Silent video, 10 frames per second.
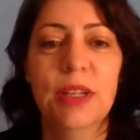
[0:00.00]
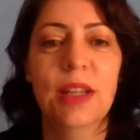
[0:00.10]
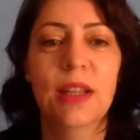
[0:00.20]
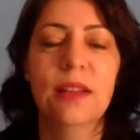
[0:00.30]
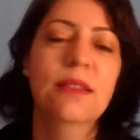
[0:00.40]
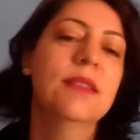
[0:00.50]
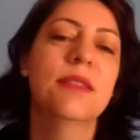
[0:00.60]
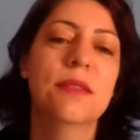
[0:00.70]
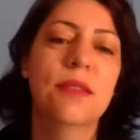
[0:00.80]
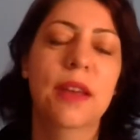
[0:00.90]

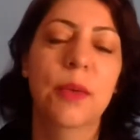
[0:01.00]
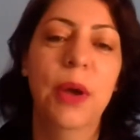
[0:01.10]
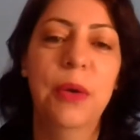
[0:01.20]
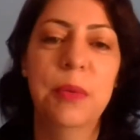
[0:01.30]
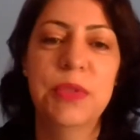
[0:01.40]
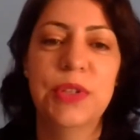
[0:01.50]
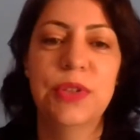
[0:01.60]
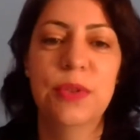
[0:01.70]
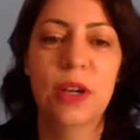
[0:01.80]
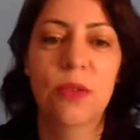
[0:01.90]
morning. Welcome
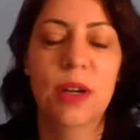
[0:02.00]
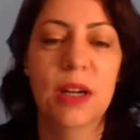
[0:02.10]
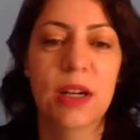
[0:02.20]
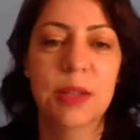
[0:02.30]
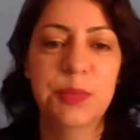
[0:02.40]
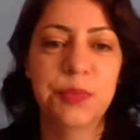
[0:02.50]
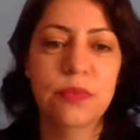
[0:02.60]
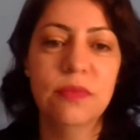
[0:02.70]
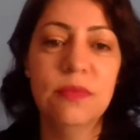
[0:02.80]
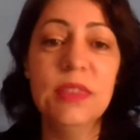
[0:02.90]
to our
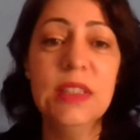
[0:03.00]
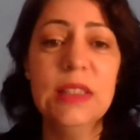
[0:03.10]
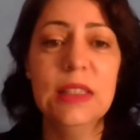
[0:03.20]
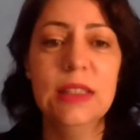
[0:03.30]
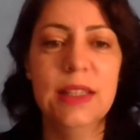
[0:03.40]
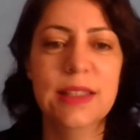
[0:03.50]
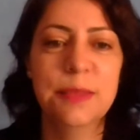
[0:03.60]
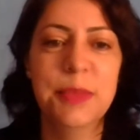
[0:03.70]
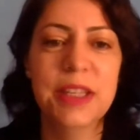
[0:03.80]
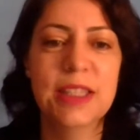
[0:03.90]

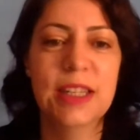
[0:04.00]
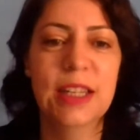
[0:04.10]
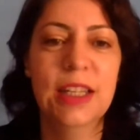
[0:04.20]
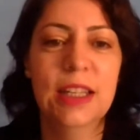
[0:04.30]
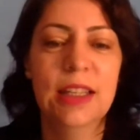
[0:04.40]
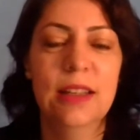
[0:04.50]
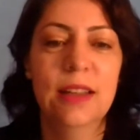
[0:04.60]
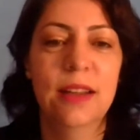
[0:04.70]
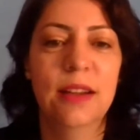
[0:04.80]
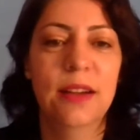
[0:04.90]
Sunday's meeting
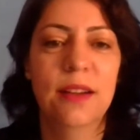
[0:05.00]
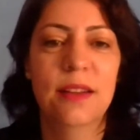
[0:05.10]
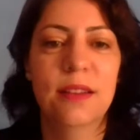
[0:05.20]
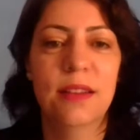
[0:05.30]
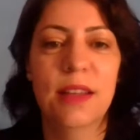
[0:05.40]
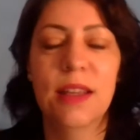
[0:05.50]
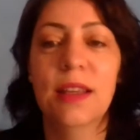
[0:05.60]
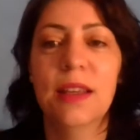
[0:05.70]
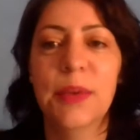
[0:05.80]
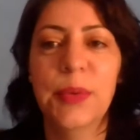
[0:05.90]
here in
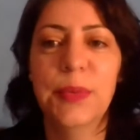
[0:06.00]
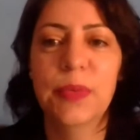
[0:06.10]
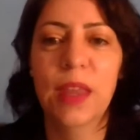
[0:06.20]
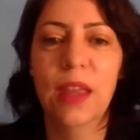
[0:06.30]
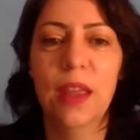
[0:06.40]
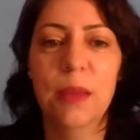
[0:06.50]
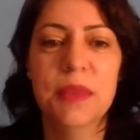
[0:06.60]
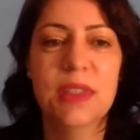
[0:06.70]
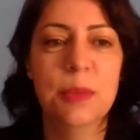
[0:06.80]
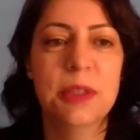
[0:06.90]
the
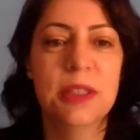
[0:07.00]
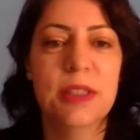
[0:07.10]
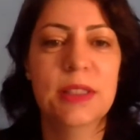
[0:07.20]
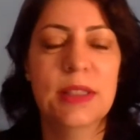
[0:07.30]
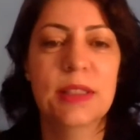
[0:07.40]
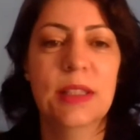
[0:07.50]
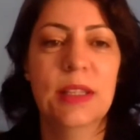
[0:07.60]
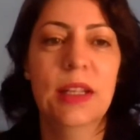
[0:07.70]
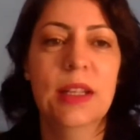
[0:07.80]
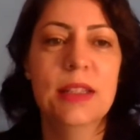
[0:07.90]
Spiritist
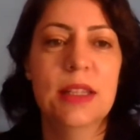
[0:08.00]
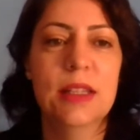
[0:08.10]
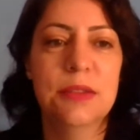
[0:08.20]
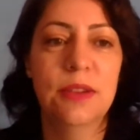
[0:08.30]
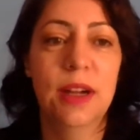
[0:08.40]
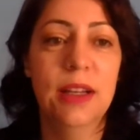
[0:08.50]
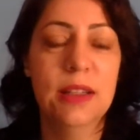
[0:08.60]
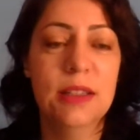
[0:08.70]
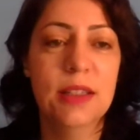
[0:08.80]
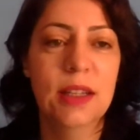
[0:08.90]
Center of
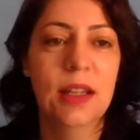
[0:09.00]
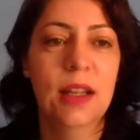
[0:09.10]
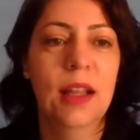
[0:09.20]
Ireland.